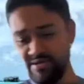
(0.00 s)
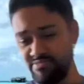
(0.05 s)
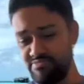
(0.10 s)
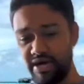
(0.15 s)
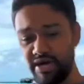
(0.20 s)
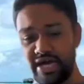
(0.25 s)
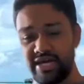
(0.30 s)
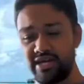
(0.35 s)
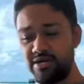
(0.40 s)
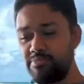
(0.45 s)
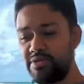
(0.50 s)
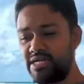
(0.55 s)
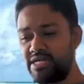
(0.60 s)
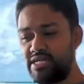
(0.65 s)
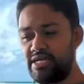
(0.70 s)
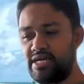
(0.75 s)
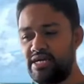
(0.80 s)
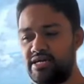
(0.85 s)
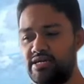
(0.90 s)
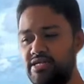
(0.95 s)
I
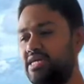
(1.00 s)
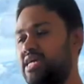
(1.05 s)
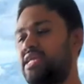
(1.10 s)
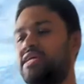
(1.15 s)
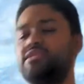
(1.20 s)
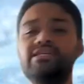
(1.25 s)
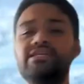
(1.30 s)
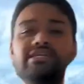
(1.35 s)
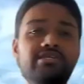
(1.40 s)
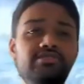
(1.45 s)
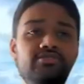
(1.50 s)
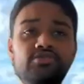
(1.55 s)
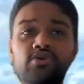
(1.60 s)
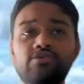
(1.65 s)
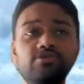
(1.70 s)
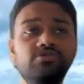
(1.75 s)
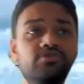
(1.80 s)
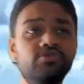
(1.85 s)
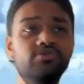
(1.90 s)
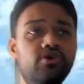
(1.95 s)
completely agree. And I think it's
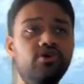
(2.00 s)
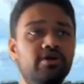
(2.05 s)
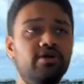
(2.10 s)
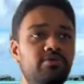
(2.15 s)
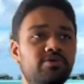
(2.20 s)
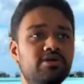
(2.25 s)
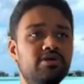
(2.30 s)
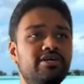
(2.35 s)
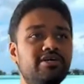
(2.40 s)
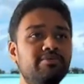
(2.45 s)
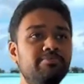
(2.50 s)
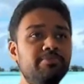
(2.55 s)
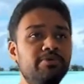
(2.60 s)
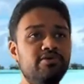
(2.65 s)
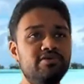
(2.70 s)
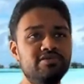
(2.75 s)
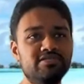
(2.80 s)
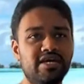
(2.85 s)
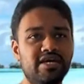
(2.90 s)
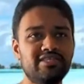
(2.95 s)
also not about like
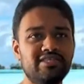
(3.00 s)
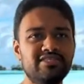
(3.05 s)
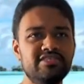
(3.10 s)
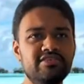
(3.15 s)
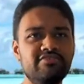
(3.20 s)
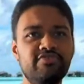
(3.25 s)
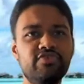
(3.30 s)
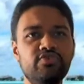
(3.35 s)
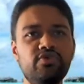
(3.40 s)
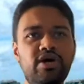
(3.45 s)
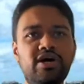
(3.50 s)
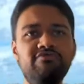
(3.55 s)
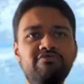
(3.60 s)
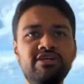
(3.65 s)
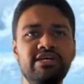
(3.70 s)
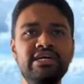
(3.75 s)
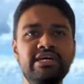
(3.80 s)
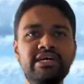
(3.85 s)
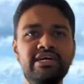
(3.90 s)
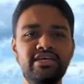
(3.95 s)
computer science. If you have
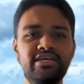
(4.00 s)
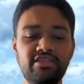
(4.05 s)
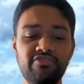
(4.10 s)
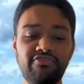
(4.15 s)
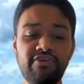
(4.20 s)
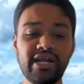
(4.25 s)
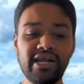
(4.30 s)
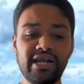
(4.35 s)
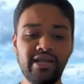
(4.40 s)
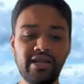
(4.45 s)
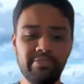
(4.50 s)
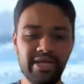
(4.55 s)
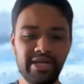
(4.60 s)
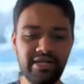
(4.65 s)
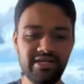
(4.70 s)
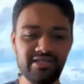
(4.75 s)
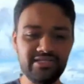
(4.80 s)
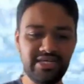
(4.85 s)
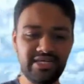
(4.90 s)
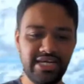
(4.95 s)
the
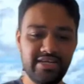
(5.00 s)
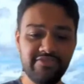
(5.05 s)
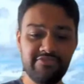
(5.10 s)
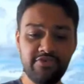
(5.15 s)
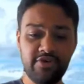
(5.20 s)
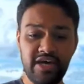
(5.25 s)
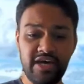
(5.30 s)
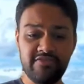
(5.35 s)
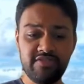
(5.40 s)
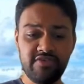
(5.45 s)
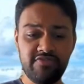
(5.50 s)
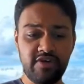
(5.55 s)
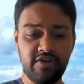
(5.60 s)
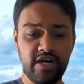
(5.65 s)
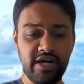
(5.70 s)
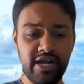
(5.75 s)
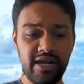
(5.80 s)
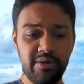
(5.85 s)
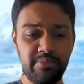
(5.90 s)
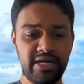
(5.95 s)
fundamentals, right? If you have the
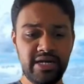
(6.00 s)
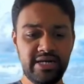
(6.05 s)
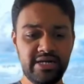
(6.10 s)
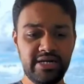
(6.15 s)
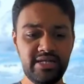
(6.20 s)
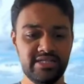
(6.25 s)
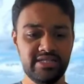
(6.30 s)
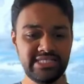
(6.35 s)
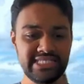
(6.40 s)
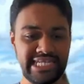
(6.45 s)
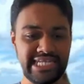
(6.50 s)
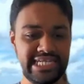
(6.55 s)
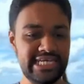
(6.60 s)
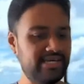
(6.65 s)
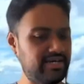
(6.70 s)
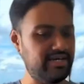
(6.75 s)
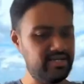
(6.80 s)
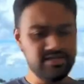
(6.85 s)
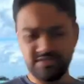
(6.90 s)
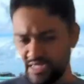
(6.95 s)
fundamentals
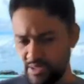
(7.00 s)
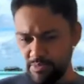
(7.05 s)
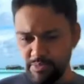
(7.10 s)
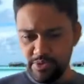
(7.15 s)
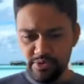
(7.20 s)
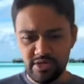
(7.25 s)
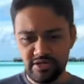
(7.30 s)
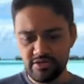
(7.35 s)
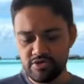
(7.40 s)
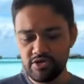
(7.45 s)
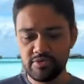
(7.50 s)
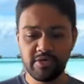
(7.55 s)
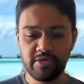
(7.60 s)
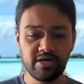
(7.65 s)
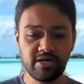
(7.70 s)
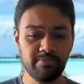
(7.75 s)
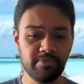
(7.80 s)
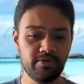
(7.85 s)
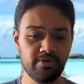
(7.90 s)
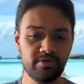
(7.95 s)
clear, computer, it could be
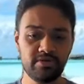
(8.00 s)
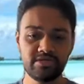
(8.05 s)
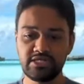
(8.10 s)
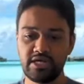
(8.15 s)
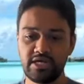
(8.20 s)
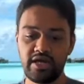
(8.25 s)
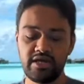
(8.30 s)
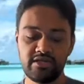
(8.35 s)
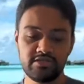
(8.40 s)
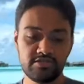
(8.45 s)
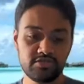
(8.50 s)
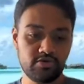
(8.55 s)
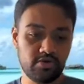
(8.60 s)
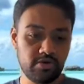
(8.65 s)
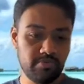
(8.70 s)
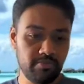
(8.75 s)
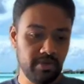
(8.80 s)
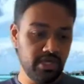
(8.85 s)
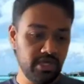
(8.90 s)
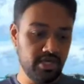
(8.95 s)
computer science,
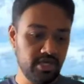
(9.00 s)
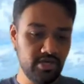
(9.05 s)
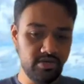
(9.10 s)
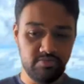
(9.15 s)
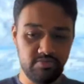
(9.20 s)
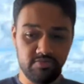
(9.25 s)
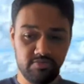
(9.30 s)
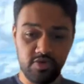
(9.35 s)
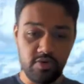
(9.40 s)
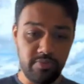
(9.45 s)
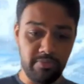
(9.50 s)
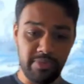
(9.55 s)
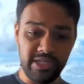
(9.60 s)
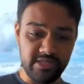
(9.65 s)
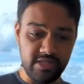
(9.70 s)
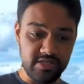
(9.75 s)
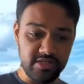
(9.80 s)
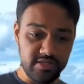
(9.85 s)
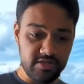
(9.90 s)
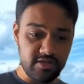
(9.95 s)
could be,
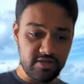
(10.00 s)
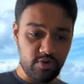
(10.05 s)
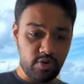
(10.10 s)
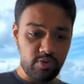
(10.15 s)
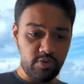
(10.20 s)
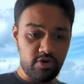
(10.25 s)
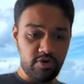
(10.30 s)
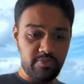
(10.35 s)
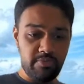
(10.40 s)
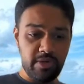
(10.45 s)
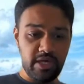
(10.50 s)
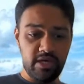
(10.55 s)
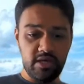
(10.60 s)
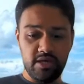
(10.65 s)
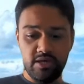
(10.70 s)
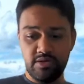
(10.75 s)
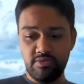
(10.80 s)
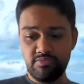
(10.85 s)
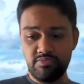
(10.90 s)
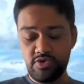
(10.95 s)
business, could
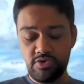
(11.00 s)
be,